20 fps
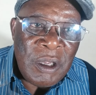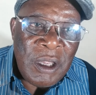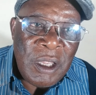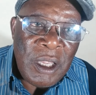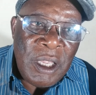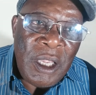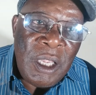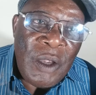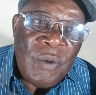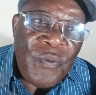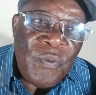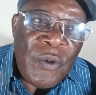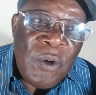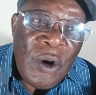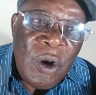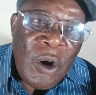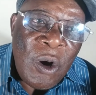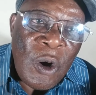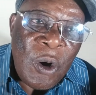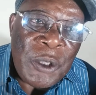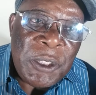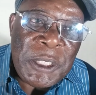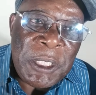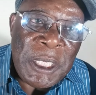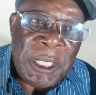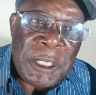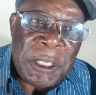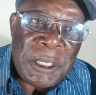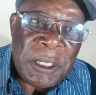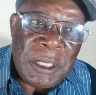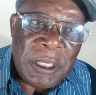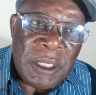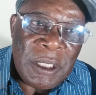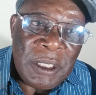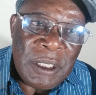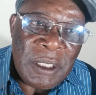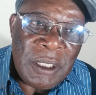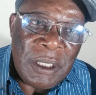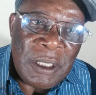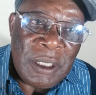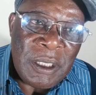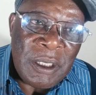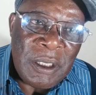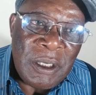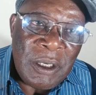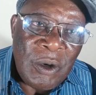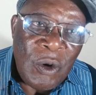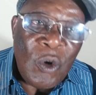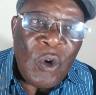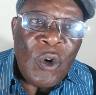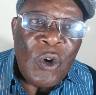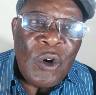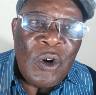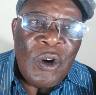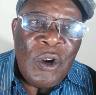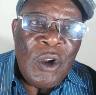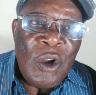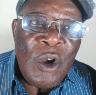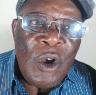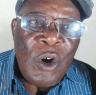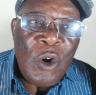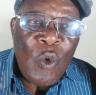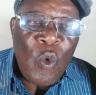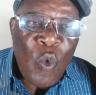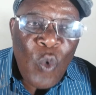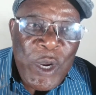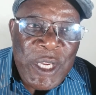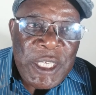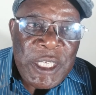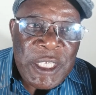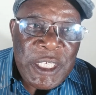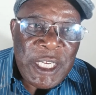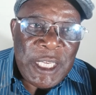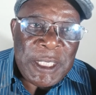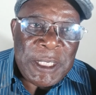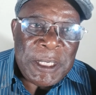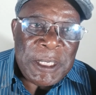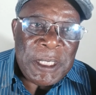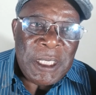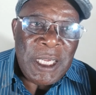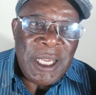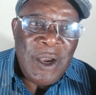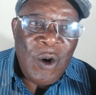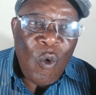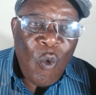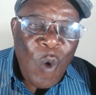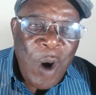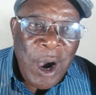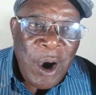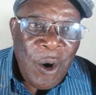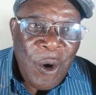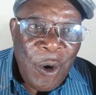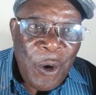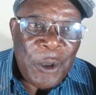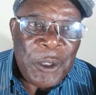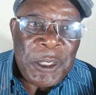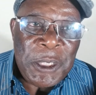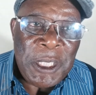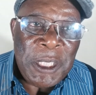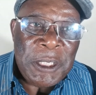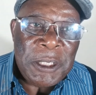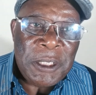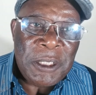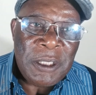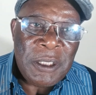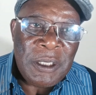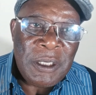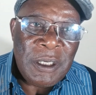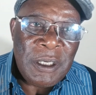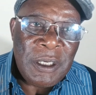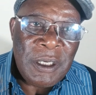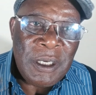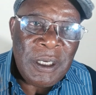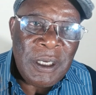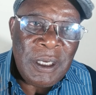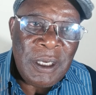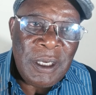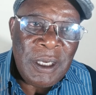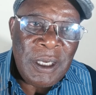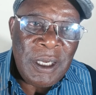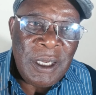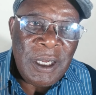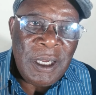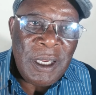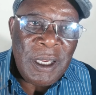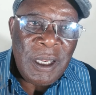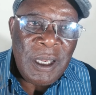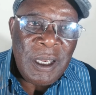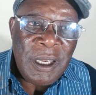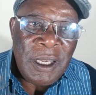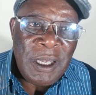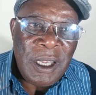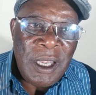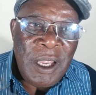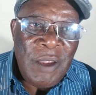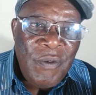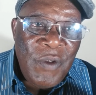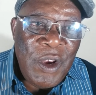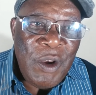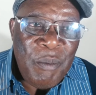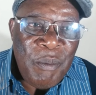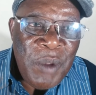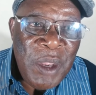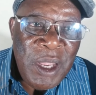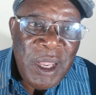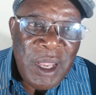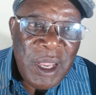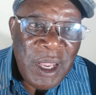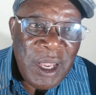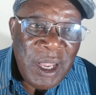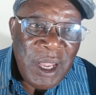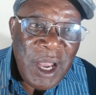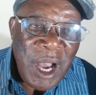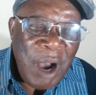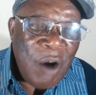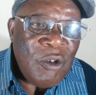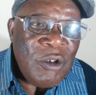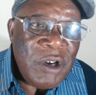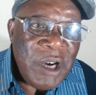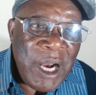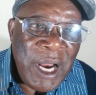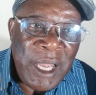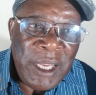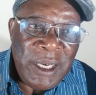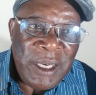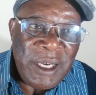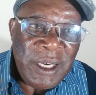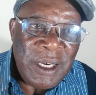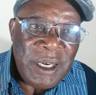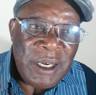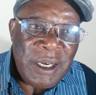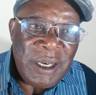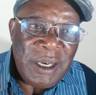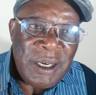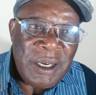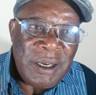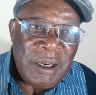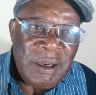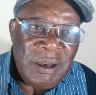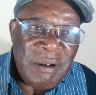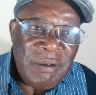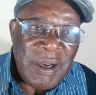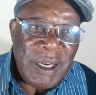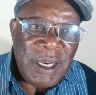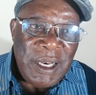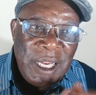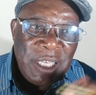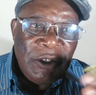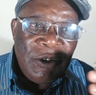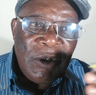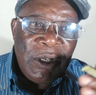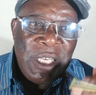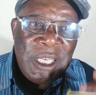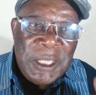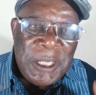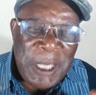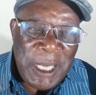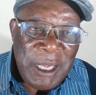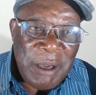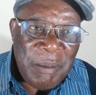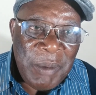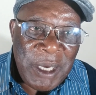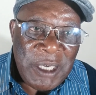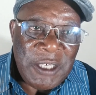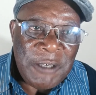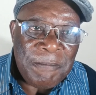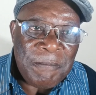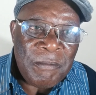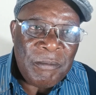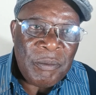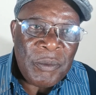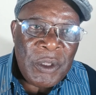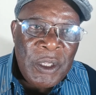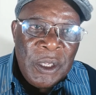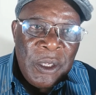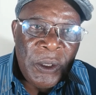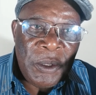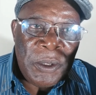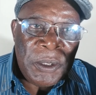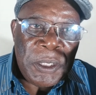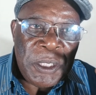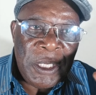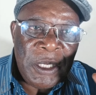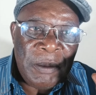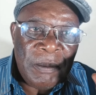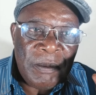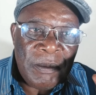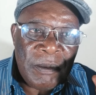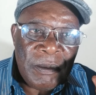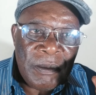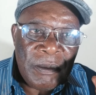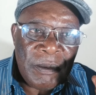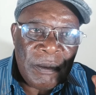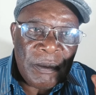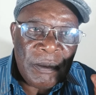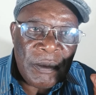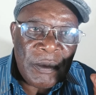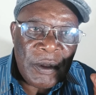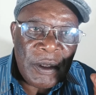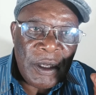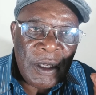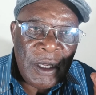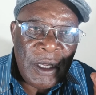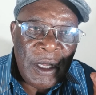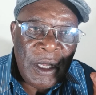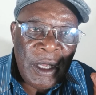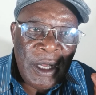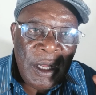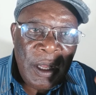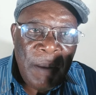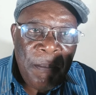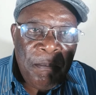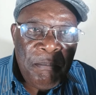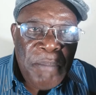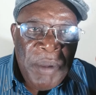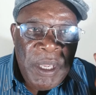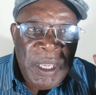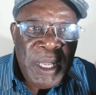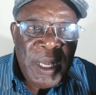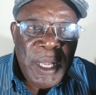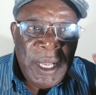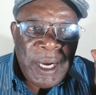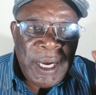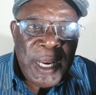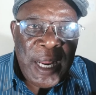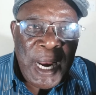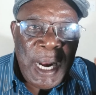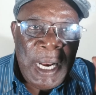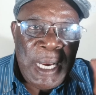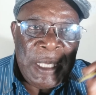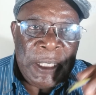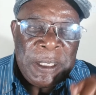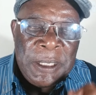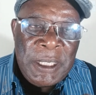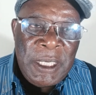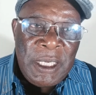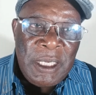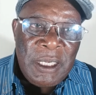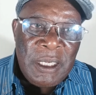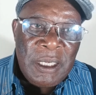If horses or wishes were horses, even me, I would ride. Well, that's not the saying, but you see, be realistic.